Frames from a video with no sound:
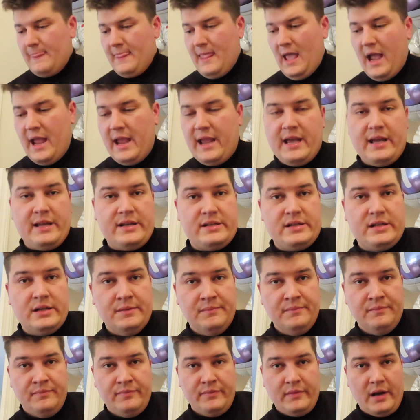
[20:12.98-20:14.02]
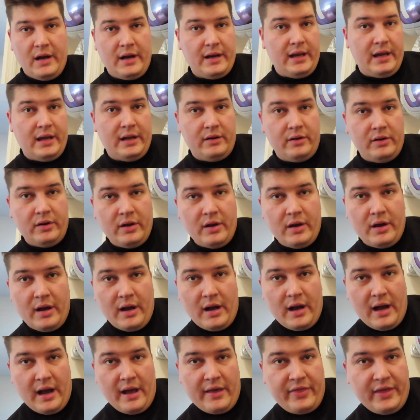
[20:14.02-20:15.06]
And again,
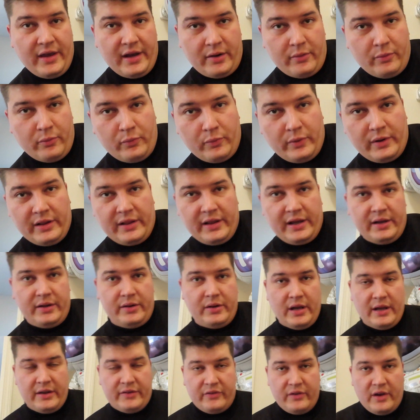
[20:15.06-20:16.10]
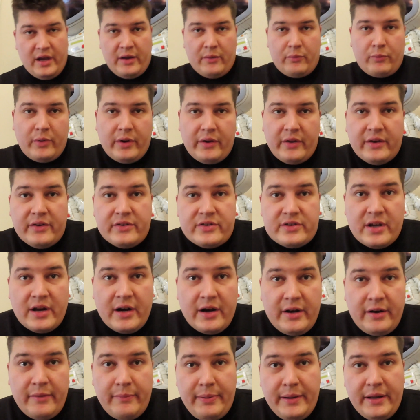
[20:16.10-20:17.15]
I think really it really is going
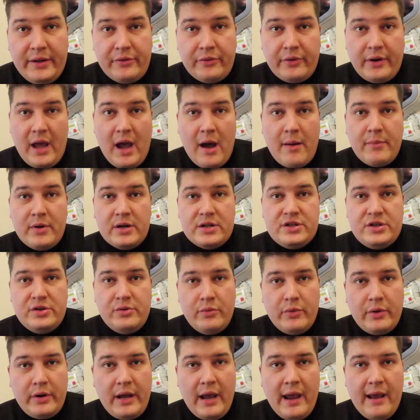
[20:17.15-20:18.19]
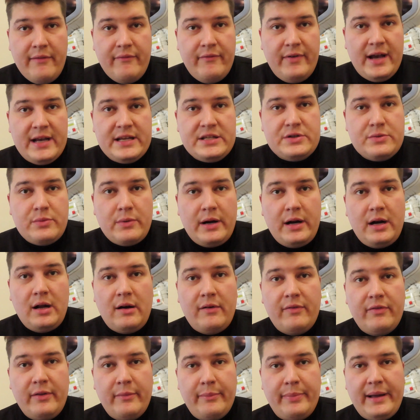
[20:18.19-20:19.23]
to depend on how much you want to invest right
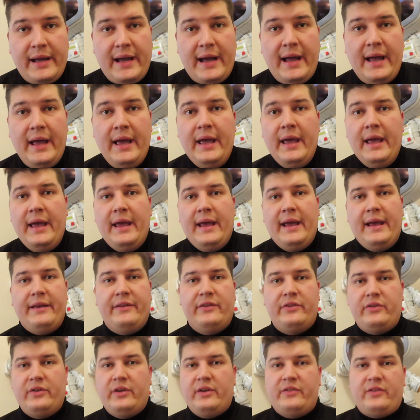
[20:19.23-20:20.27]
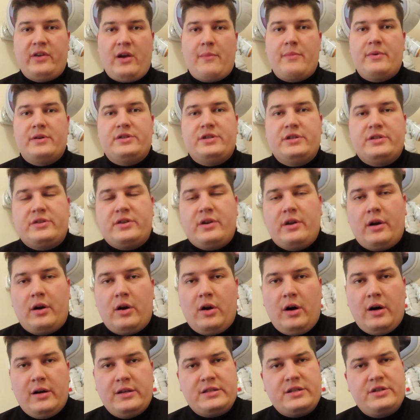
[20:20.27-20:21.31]
off the bat is how much it's going to
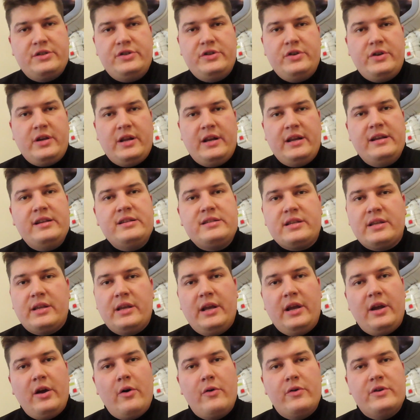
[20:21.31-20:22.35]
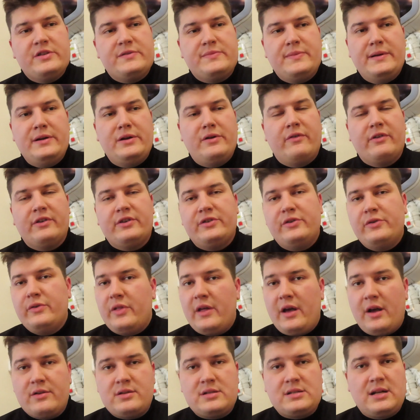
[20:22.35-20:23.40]
cost, because you could easily go and spend over
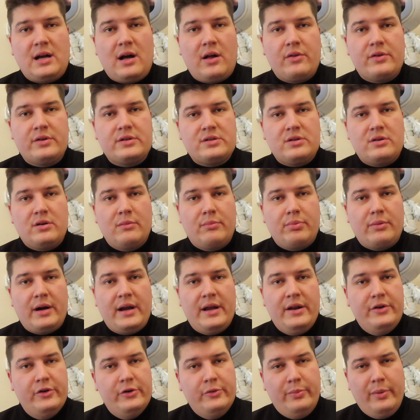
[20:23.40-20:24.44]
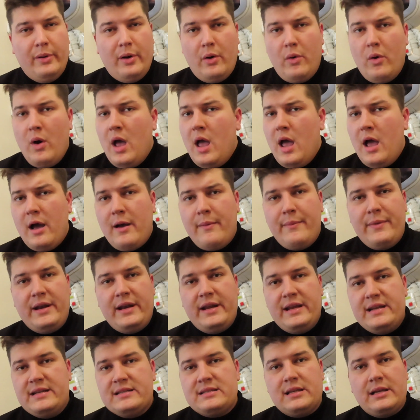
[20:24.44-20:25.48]
$2,000 on a brand new bow. I mean,
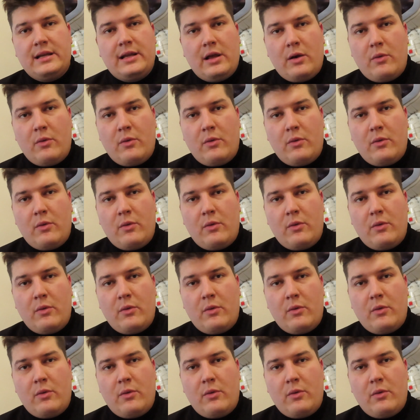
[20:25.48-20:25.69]
easily.